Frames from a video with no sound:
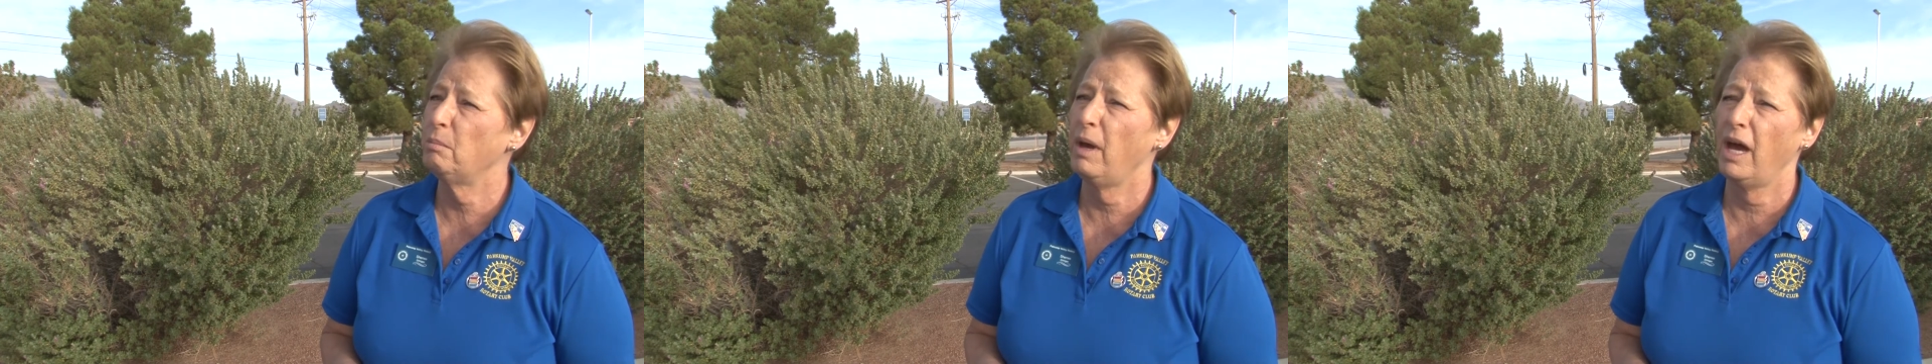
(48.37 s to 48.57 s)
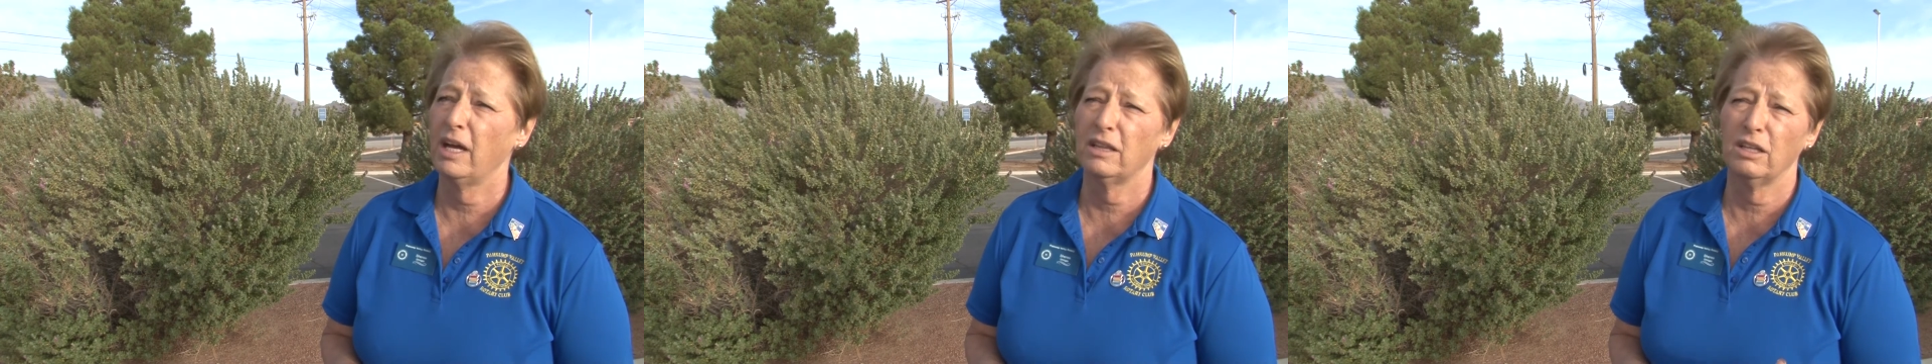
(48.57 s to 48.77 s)

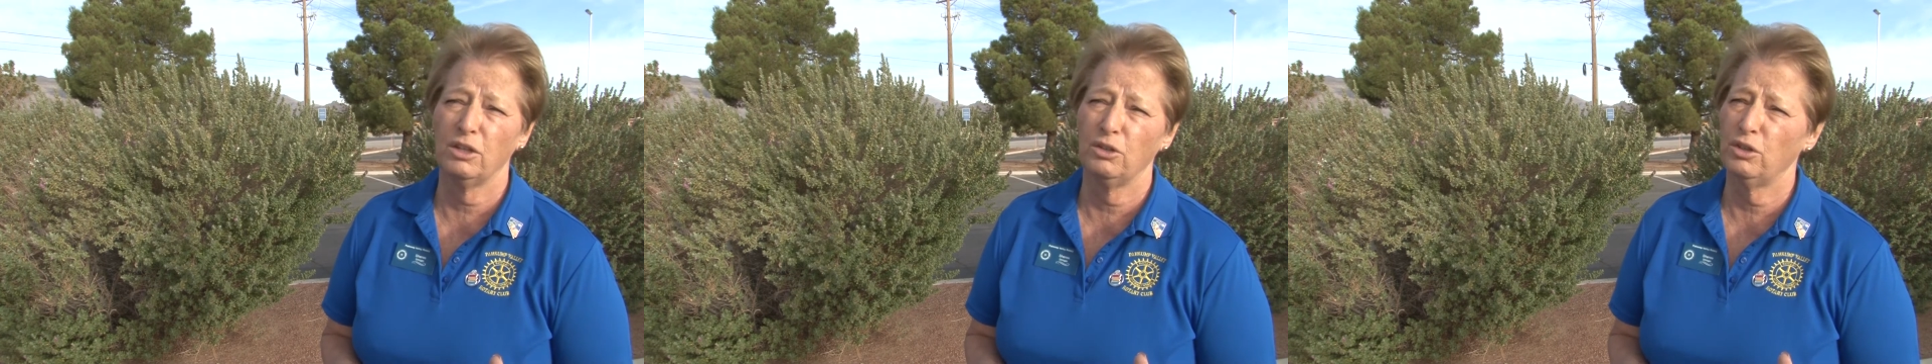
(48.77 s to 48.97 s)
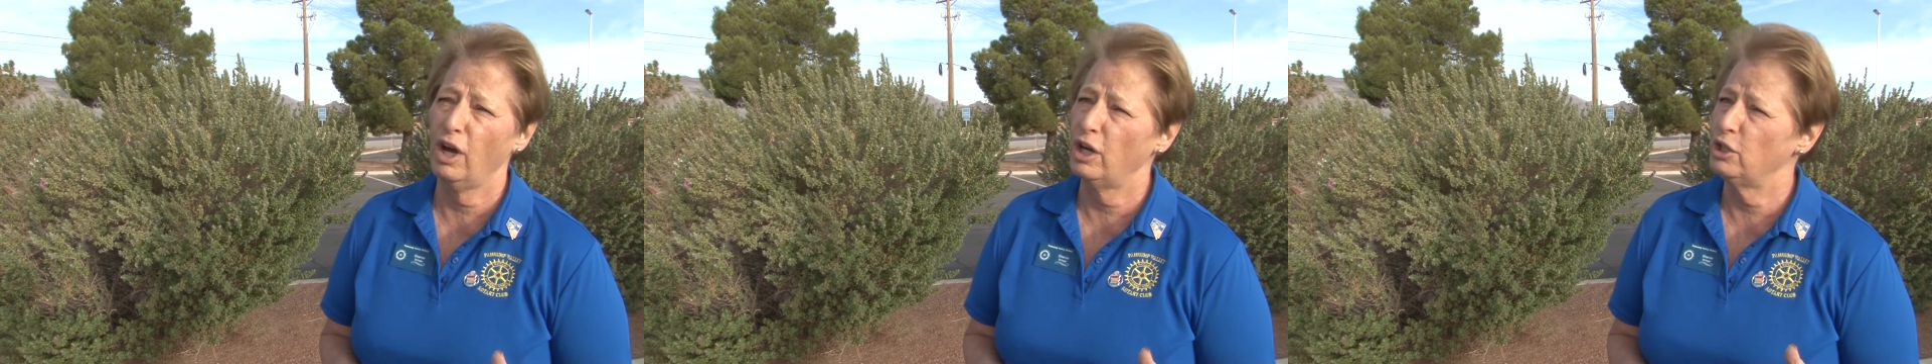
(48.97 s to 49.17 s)
bag that
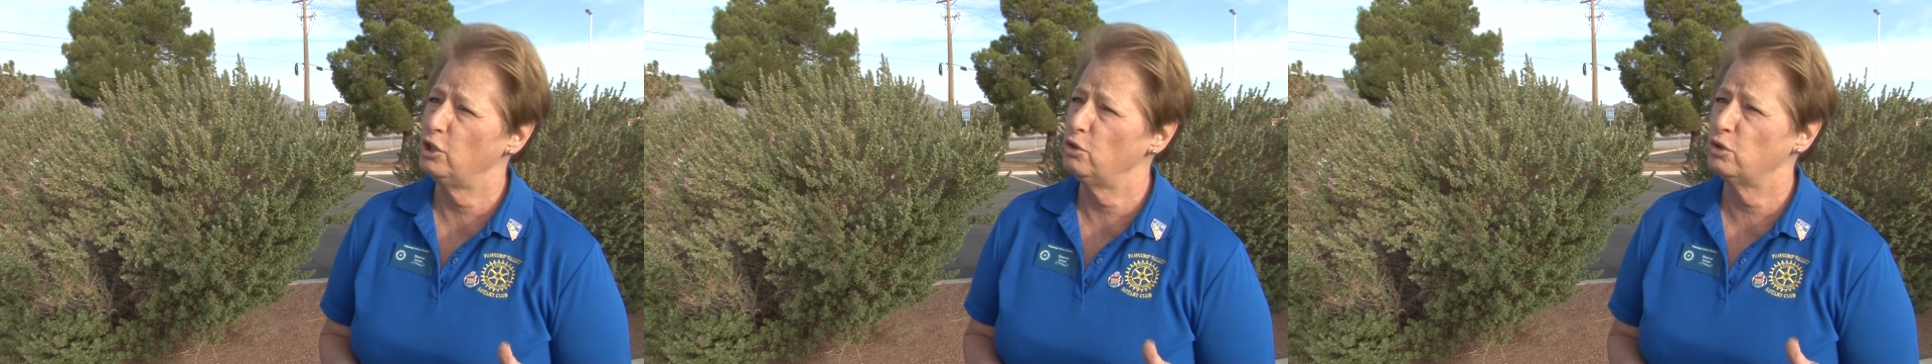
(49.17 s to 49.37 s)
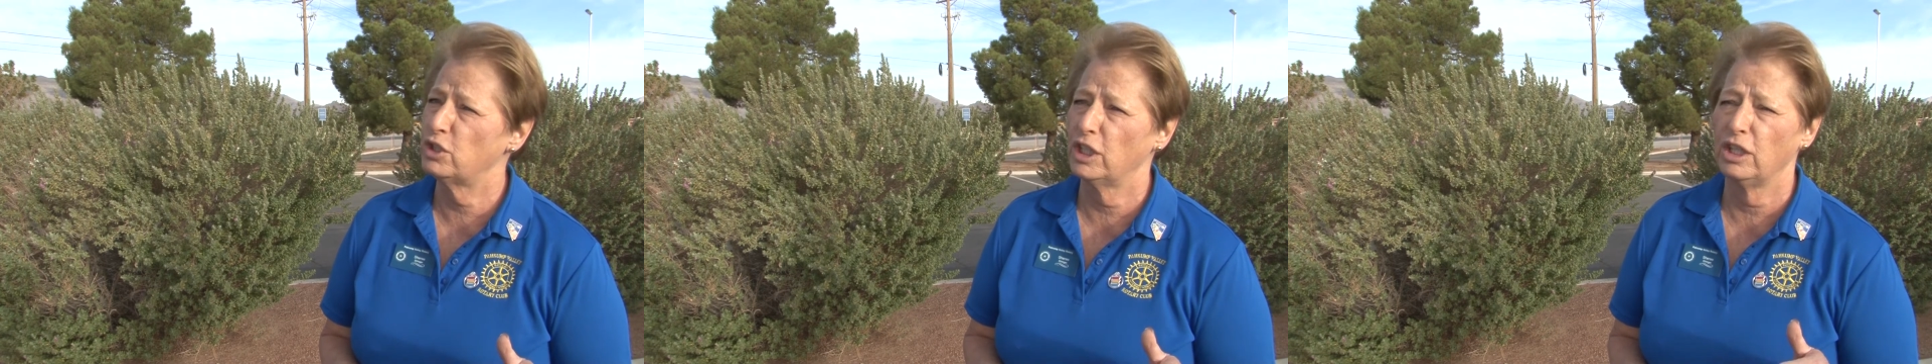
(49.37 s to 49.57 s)
you're not
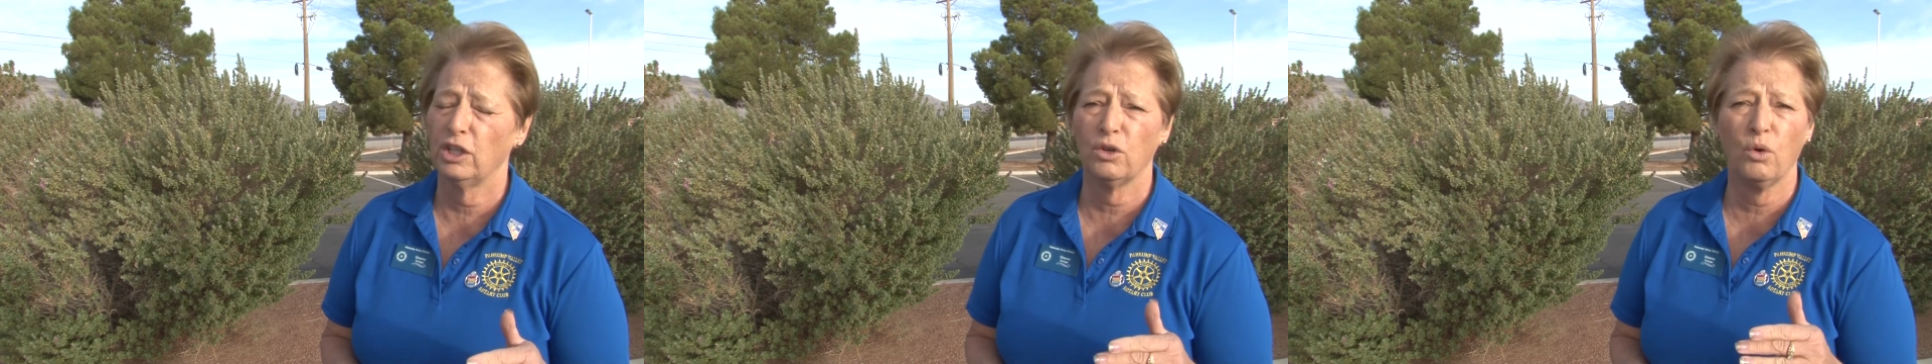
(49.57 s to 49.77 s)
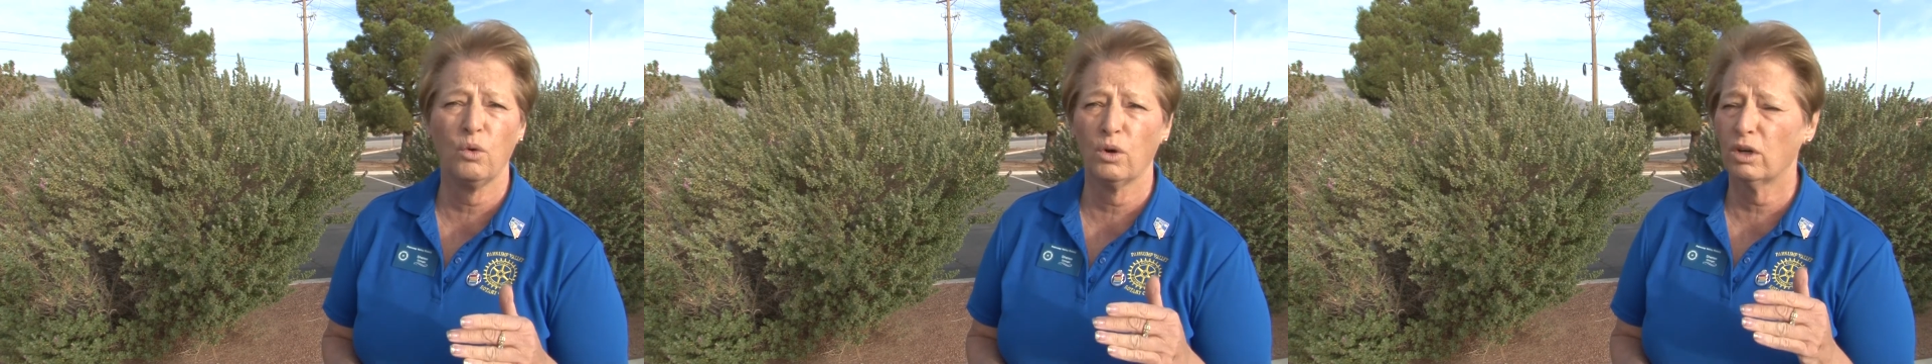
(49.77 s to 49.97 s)
using
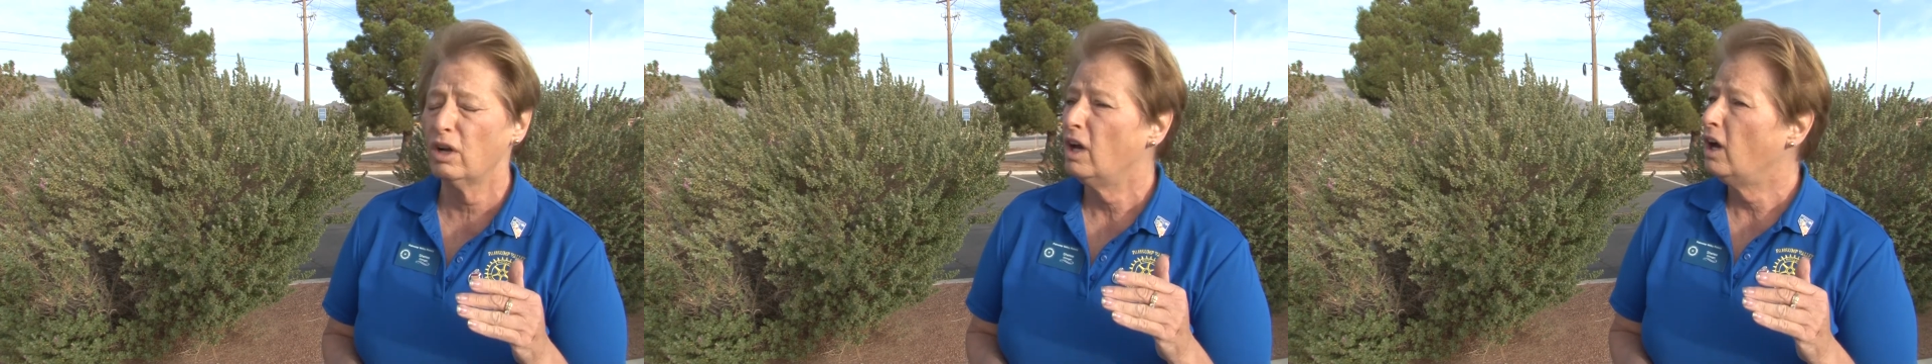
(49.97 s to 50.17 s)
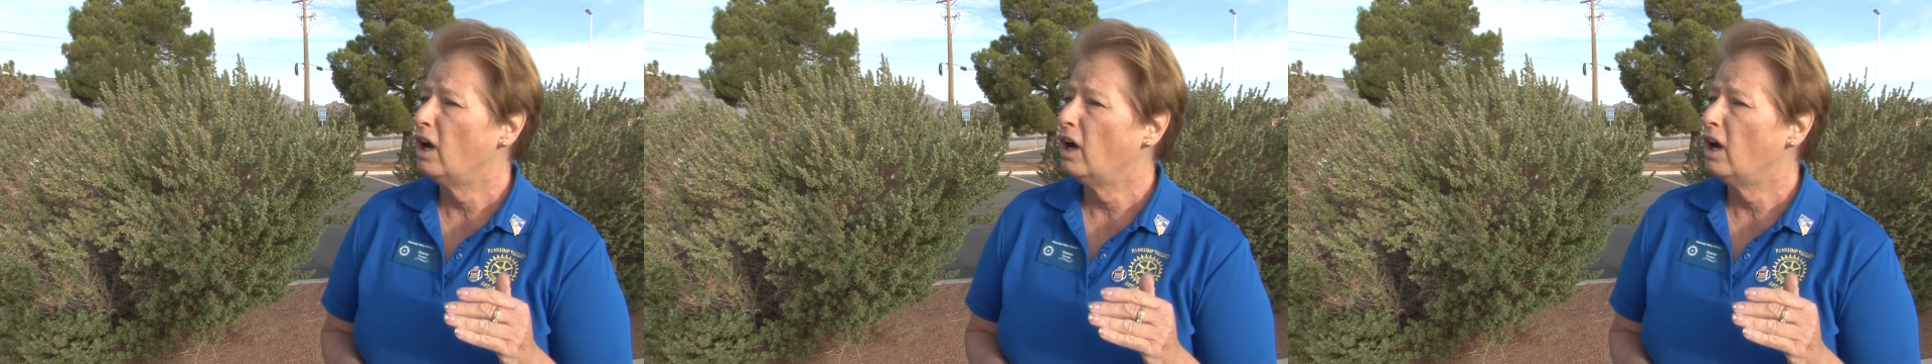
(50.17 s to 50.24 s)
or